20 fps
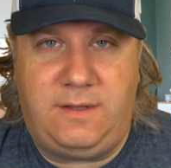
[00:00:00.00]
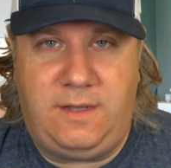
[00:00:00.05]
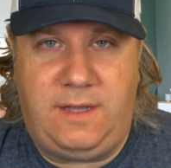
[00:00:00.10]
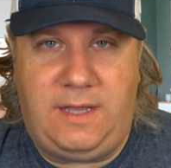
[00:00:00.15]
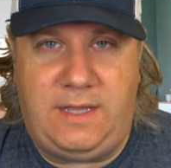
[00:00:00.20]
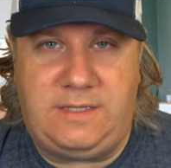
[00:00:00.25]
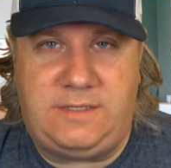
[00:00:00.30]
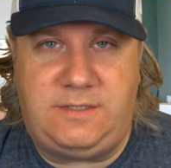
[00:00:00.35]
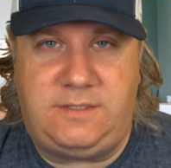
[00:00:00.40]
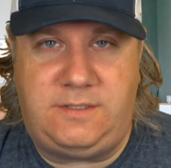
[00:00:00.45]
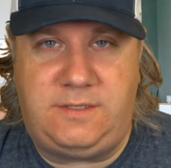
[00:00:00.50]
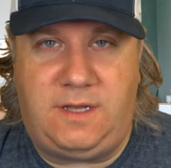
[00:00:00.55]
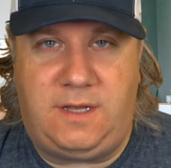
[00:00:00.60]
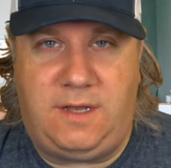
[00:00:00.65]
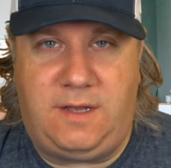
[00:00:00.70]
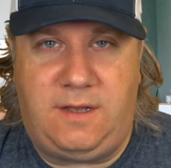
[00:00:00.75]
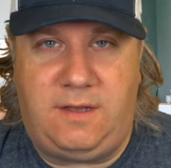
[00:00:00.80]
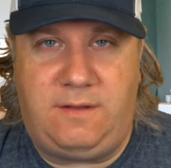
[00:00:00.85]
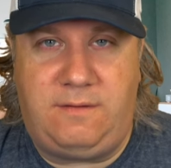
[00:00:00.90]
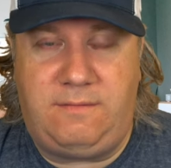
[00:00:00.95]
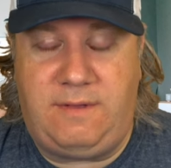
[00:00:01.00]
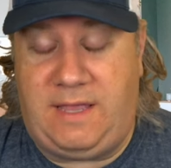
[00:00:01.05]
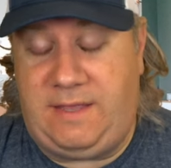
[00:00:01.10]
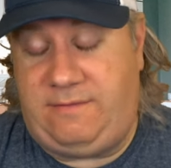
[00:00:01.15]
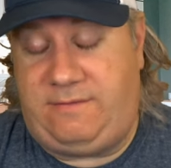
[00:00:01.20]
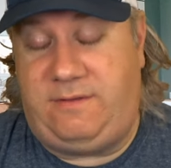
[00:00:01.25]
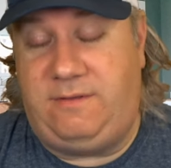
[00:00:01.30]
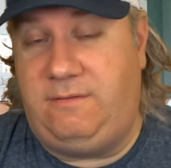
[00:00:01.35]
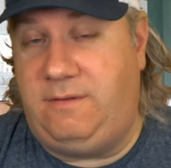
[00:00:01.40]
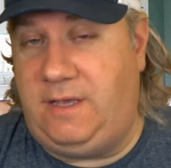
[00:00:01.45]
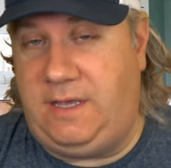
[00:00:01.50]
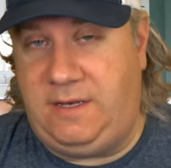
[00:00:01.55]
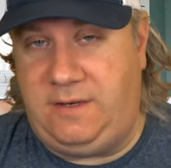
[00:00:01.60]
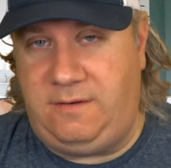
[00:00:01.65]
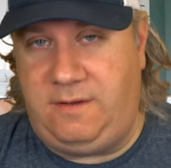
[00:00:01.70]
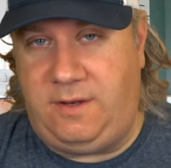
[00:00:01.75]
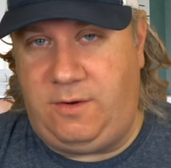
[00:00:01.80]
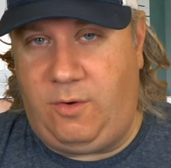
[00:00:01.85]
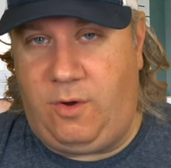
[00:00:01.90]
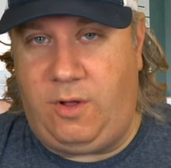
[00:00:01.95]
It's uh, it
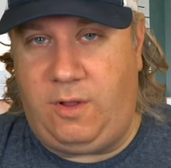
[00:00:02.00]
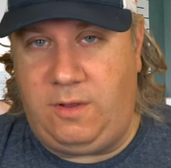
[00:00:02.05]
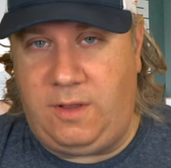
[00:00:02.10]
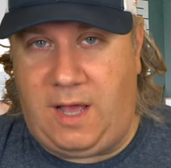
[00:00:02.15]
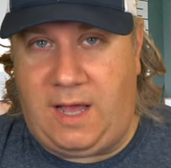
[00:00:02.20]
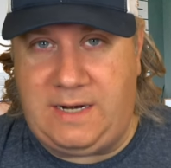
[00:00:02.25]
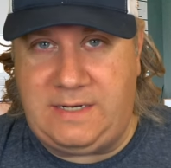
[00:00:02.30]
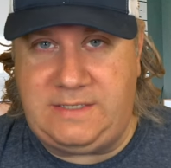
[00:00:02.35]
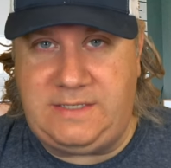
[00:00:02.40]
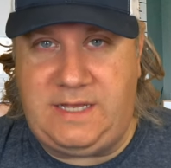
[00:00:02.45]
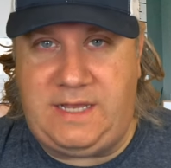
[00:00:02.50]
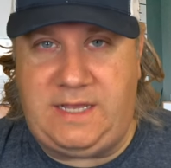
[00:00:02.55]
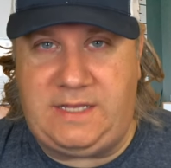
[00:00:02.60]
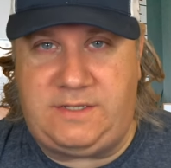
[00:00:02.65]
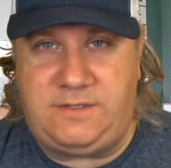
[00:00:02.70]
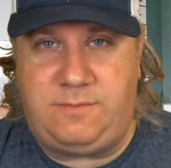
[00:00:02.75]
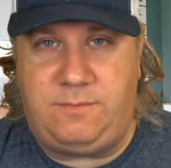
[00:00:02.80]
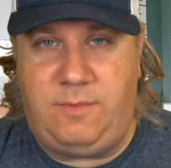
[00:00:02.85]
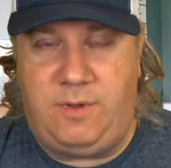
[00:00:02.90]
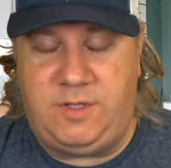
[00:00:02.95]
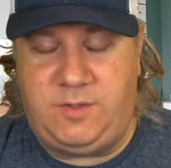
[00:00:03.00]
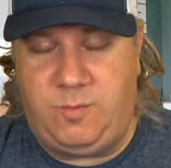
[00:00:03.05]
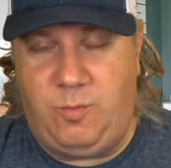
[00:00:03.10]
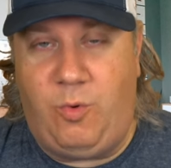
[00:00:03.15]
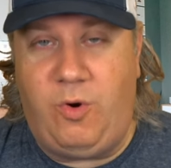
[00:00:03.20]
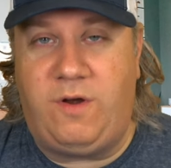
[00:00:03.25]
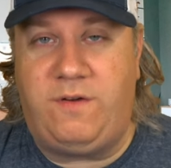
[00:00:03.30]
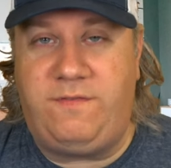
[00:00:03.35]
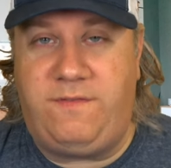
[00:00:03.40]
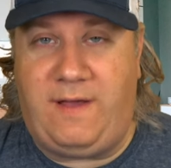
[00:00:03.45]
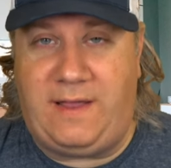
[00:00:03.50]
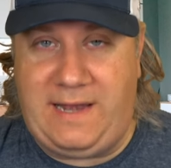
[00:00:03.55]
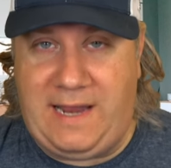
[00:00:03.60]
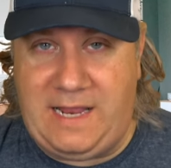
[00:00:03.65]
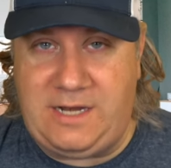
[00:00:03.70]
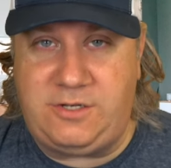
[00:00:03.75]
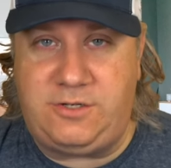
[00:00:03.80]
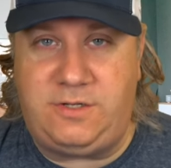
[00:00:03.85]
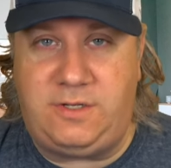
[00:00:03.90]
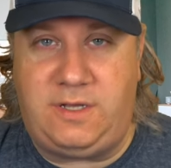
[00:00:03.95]
in in all honesty, it's it's more
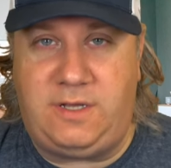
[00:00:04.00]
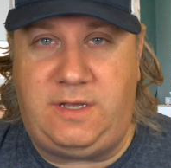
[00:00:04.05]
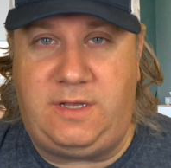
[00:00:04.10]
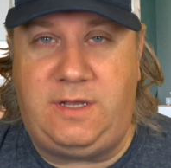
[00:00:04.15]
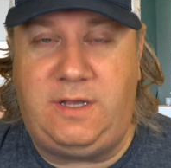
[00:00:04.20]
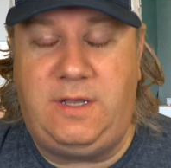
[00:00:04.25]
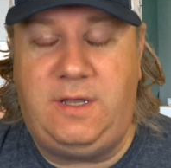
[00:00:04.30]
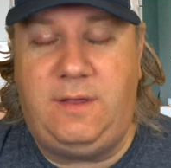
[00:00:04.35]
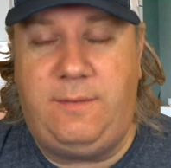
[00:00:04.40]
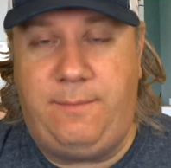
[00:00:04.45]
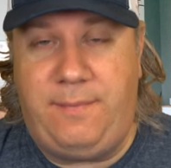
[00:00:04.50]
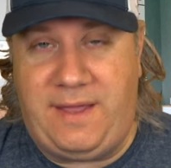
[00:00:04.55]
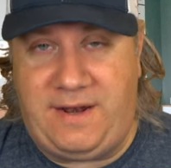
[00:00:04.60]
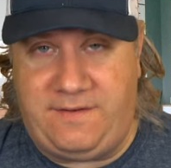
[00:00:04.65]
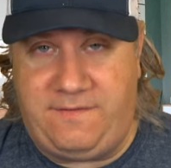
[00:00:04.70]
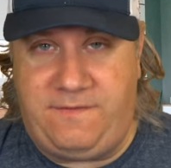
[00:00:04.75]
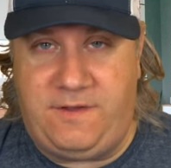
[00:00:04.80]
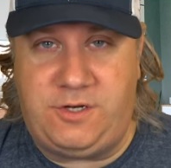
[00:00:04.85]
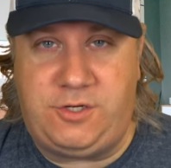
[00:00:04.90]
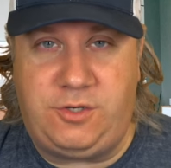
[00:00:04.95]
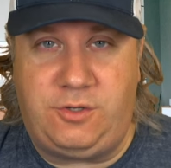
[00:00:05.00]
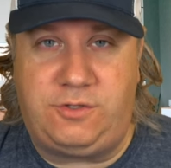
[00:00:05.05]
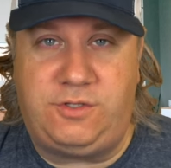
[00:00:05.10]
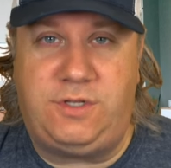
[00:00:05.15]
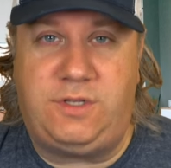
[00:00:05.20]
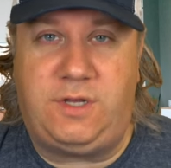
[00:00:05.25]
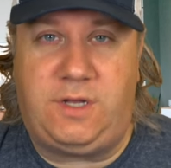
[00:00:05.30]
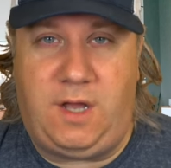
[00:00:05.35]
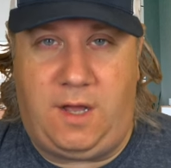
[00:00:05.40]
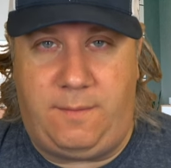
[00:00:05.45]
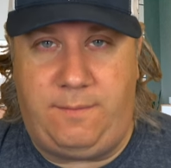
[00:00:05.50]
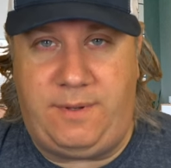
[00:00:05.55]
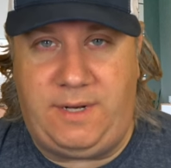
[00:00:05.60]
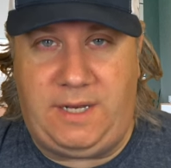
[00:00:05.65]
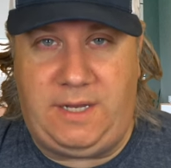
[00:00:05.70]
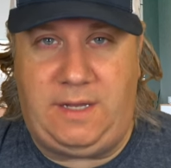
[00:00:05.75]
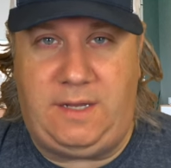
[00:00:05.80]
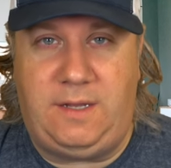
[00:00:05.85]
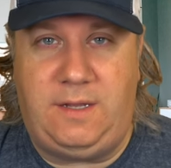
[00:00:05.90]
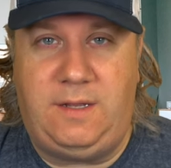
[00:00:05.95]
financially beneficial to the
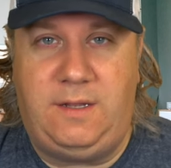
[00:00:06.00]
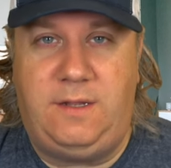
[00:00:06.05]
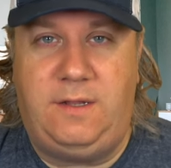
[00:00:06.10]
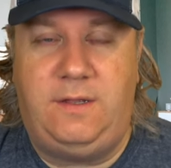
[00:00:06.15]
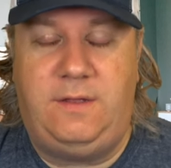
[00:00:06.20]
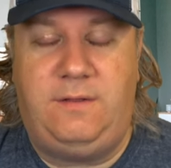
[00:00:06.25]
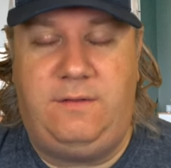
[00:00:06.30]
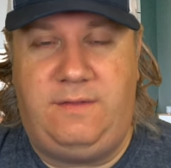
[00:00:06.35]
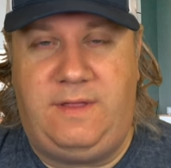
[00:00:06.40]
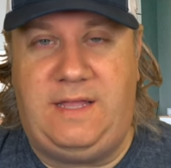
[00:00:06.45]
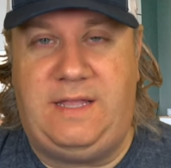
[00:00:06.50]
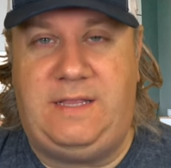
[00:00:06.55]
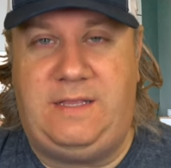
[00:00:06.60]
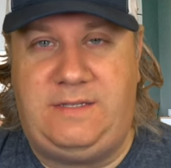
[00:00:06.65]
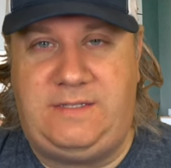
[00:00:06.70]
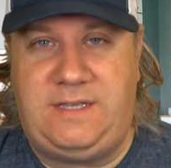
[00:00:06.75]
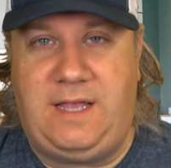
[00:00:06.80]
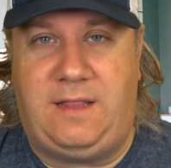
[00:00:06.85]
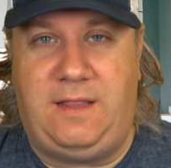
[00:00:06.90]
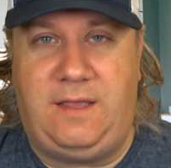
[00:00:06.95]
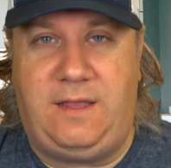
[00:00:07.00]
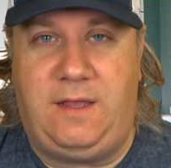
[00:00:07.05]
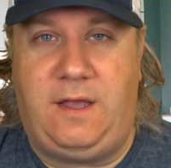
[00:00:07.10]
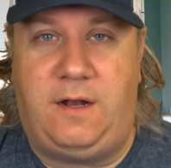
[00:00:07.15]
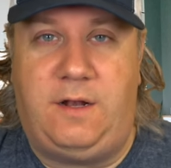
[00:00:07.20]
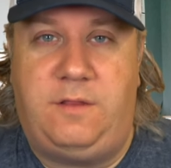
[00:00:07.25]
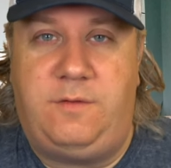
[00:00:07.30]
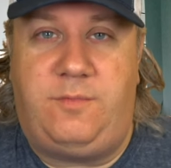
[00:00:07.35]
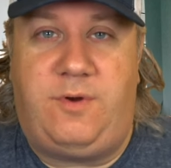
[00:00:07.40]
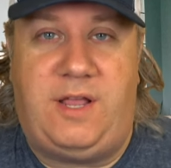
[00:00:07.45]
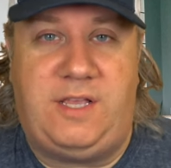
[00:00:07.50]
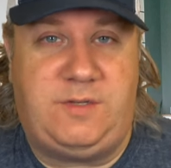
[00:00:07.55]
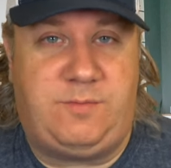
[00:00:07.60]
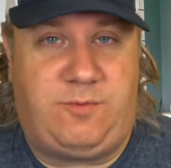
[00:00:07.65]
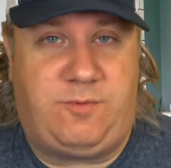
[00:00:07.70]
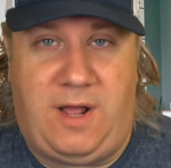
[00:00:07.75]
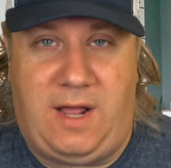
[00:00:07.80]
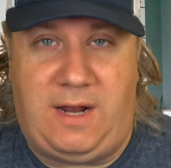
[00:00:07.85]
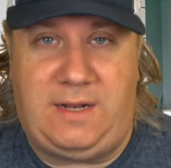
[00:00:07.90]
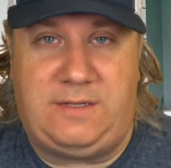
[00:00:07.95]
company than selling another brand's
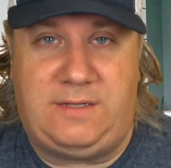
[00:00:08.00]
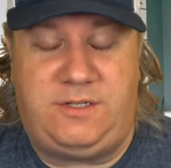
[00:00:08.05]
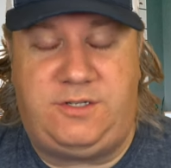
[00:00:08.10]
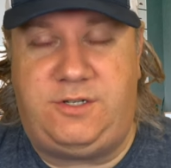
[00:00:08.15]
product.